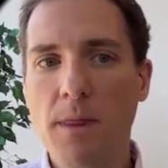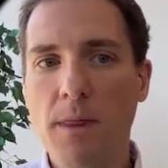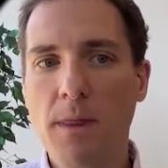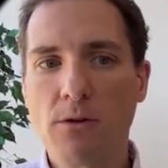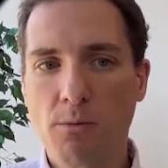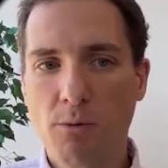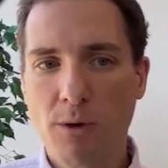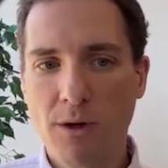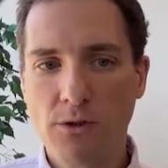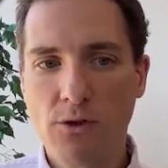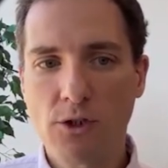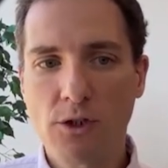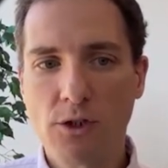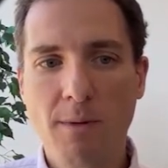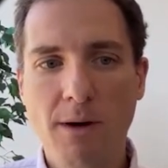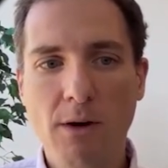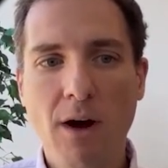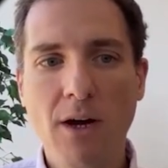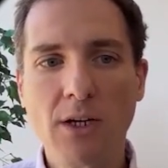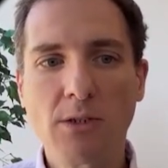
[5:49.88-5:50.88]
super
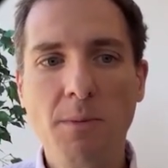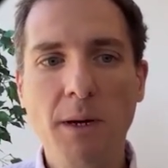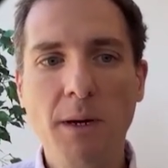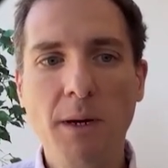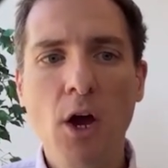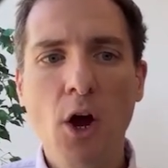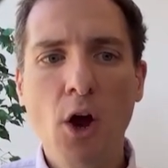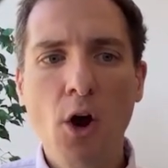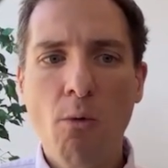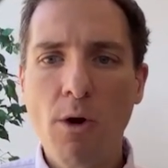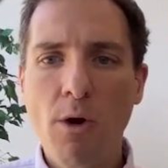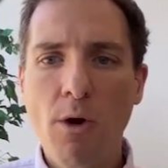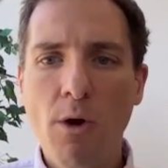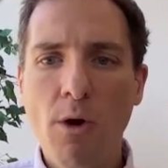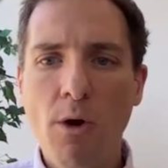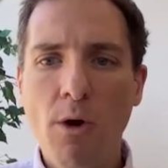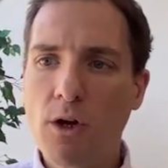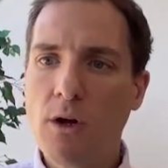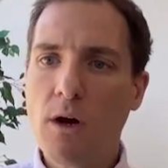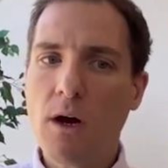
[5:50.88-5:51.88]
resolution microscopy, what you
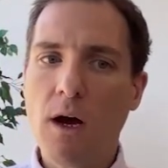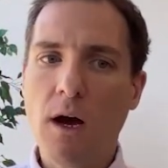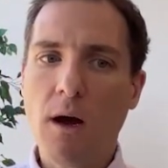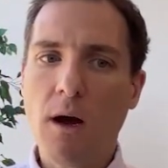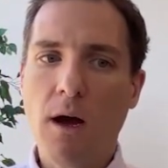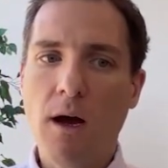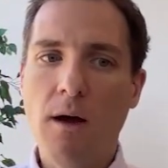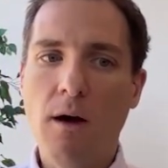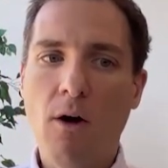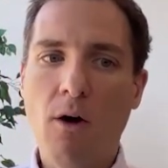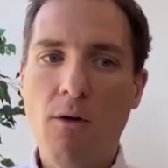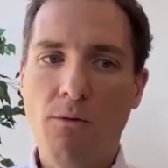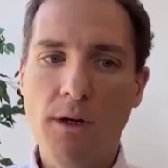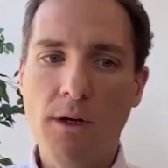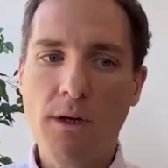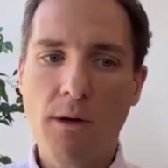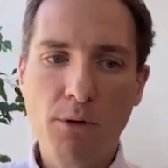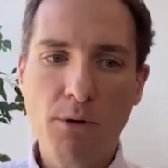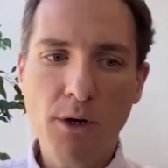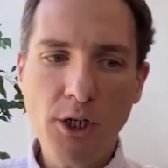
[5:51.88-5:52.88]
can
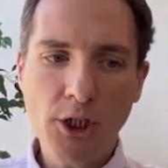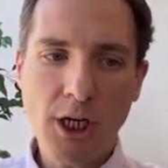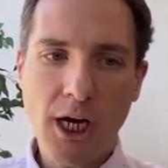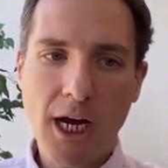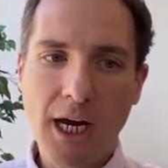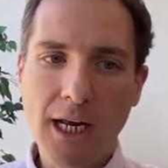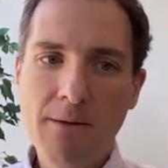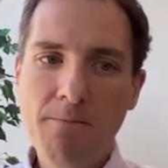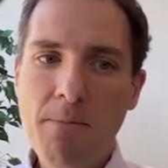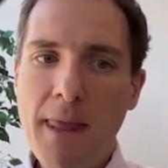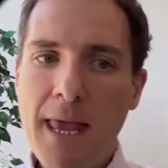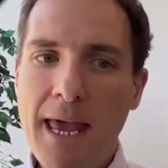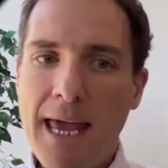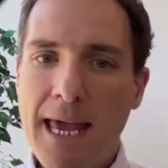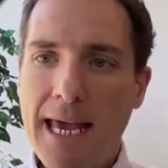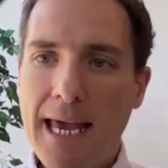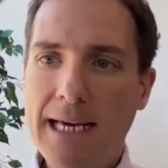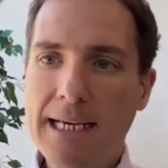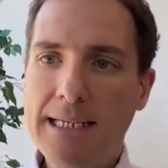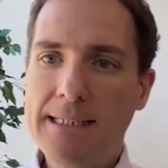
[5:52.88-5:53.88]
hopefully appreciate
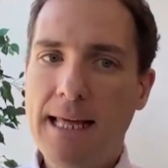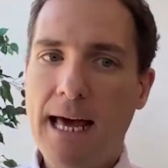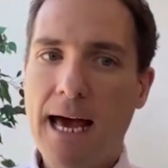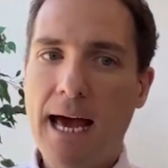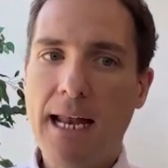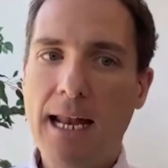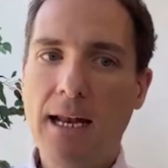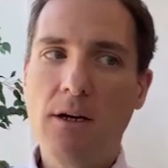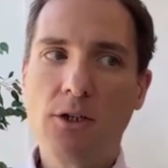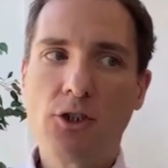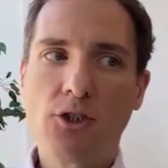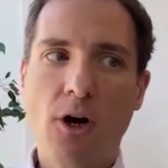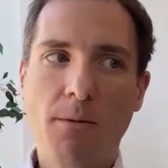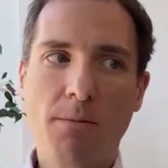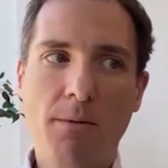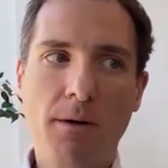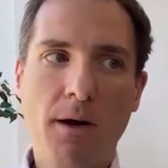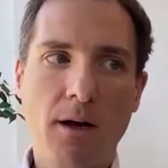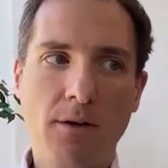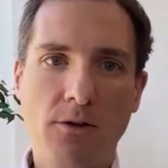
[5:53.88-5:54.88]
is that
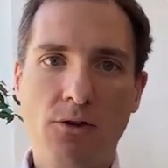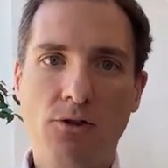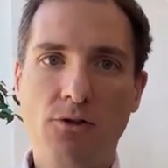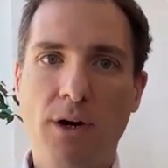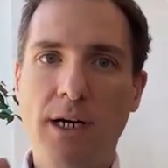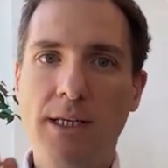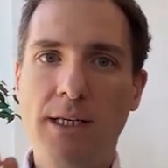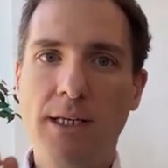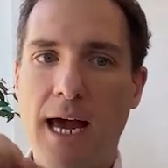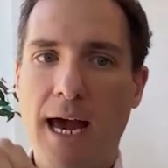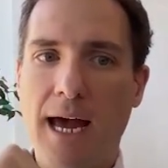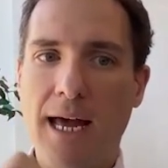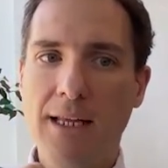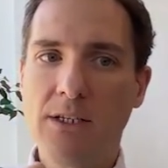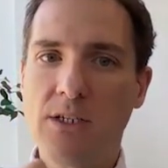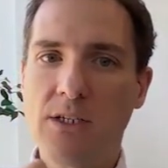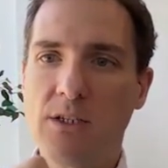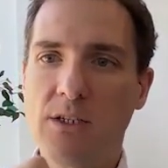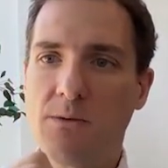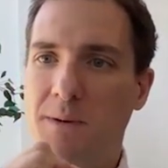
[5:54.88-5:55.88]
SHARP concentrates
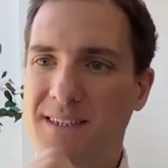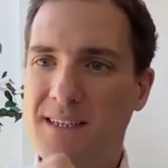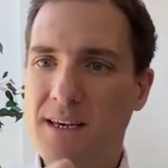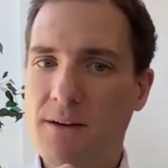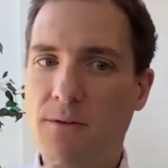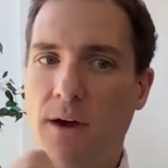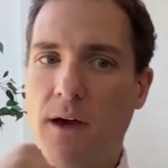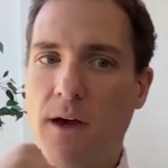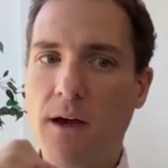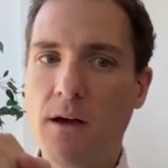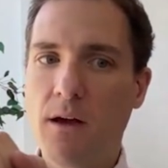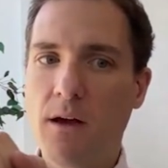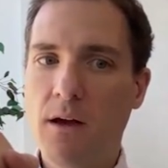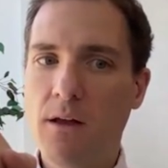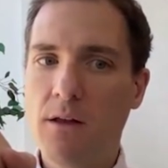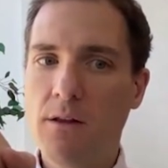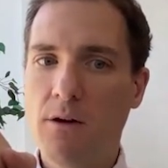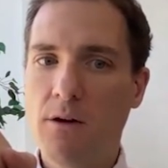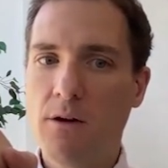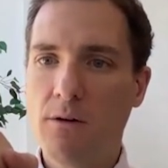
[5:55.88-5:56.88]
at specific
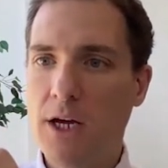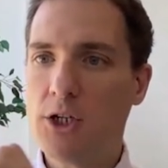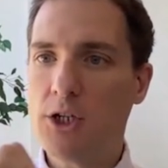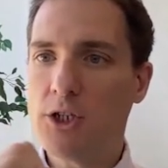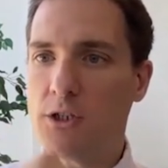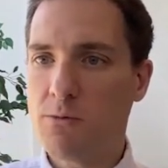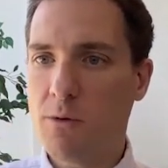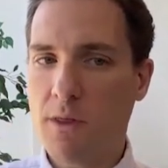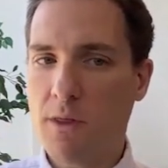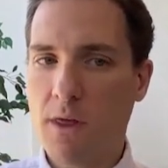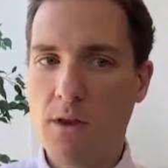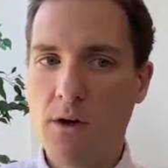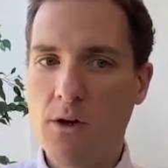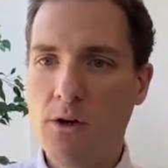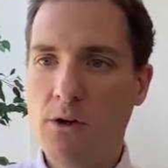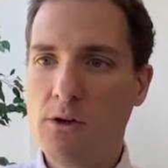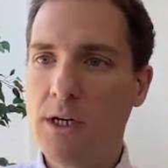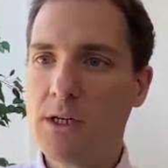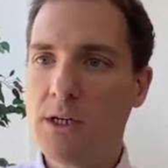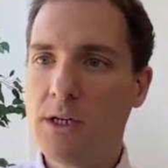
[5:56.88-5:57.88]
locations within the
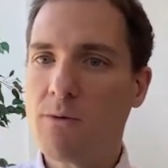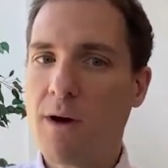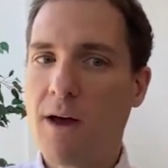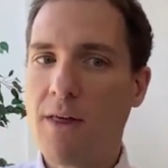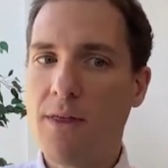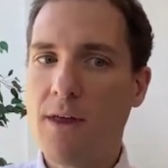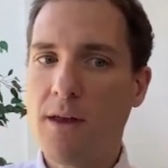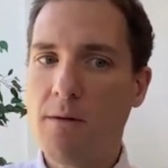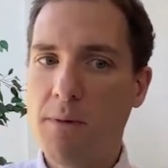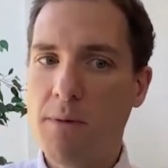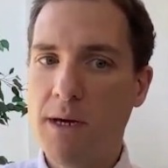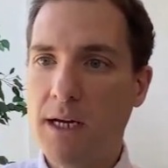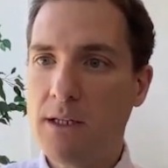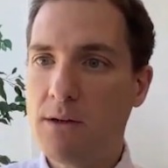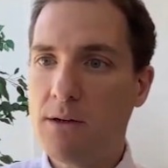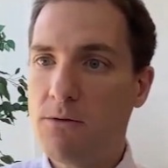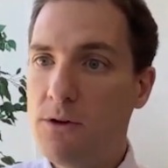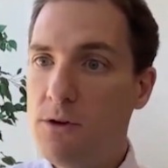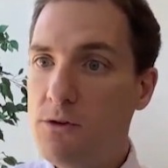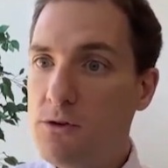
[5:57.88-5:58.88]
nucleus rather than being
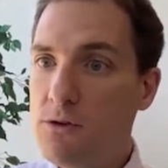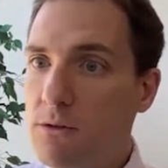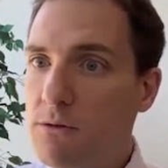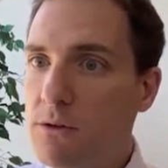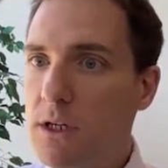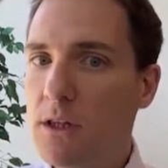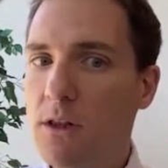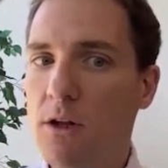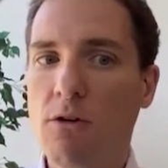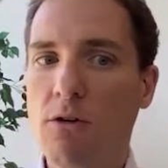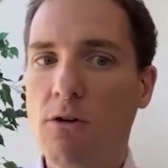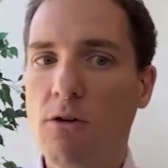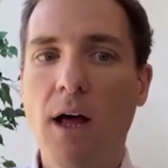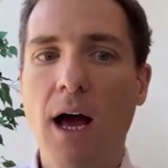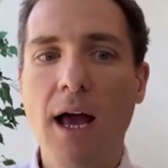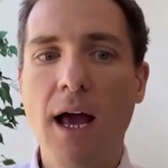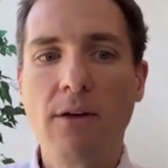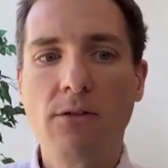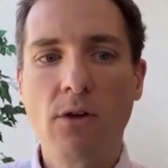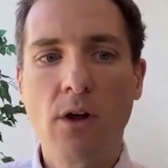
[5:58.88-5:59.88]
diffusively
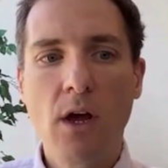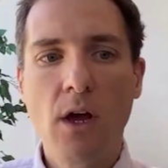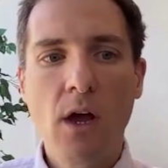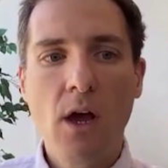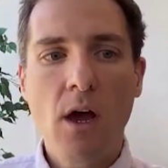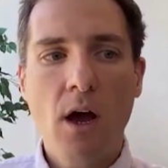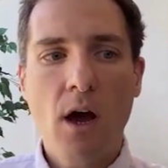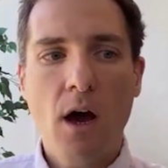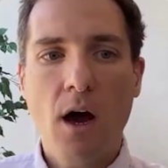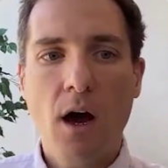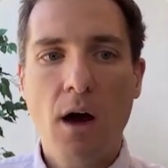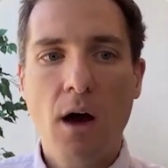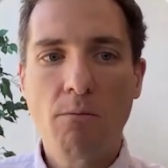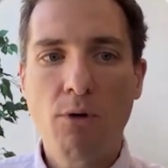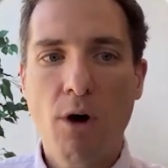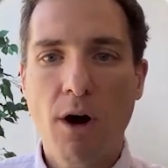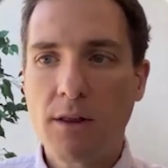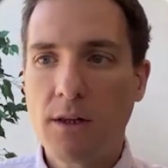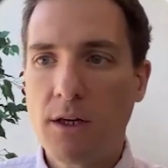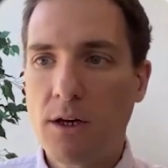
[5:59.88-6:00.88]
localized
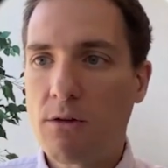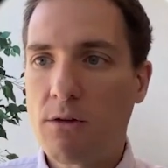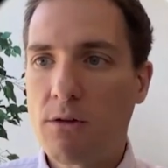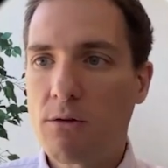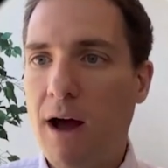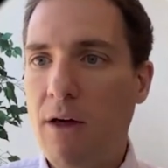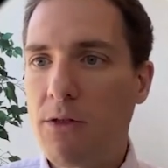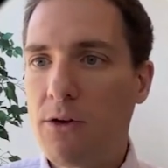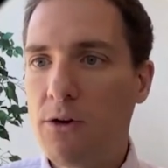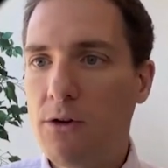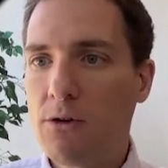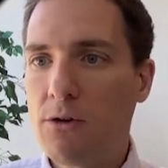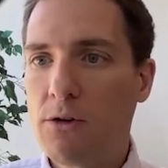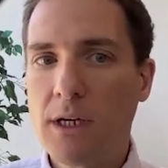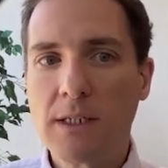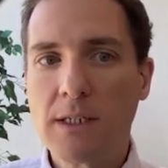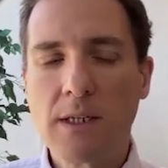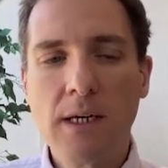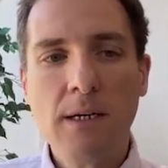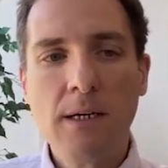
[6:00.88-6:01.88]
broadly throughout the
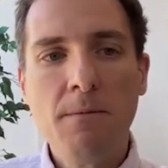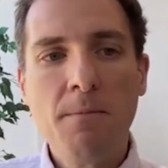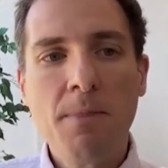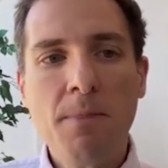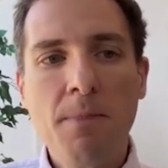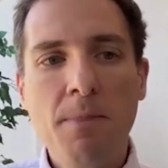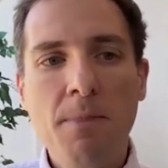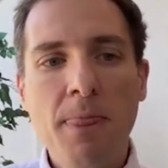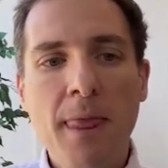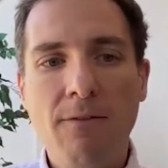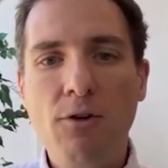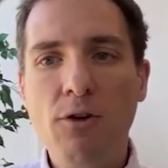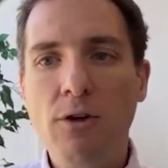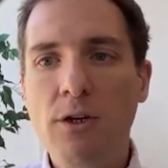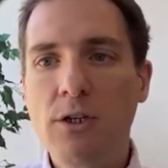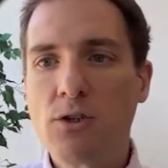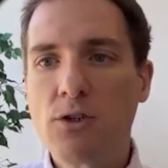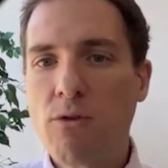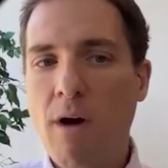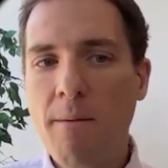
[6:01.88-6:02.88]
nucleus. And if you
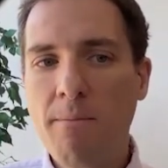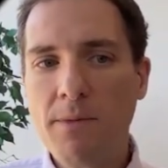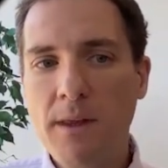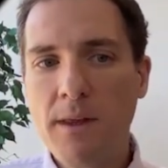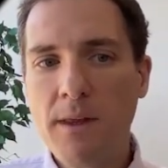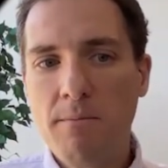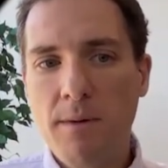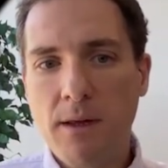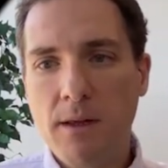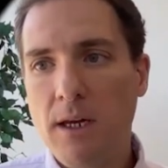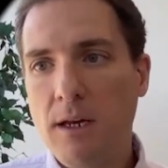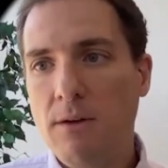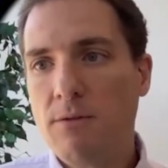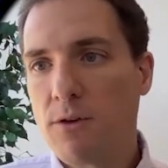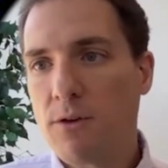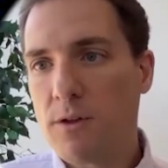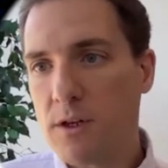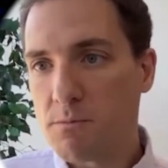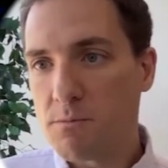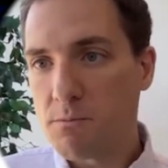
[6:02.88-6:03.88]
disrupt the ability
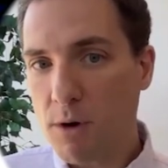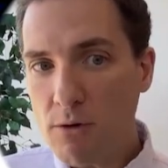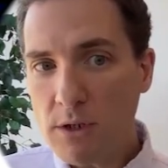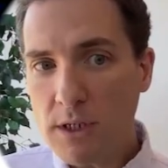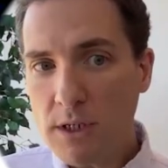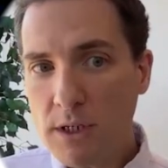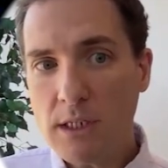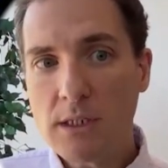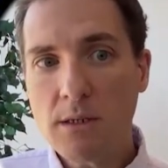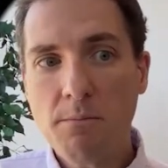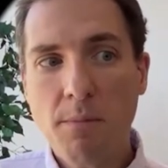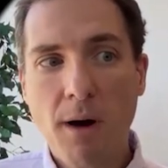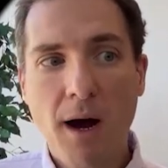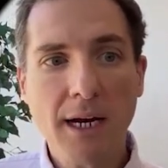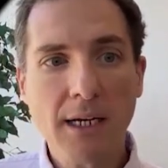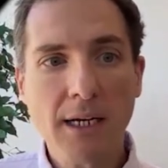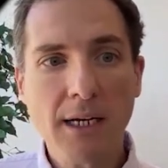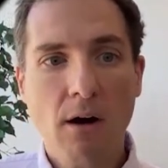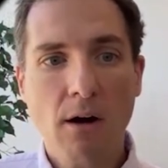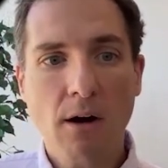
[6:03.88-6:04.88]
for this protein to bind to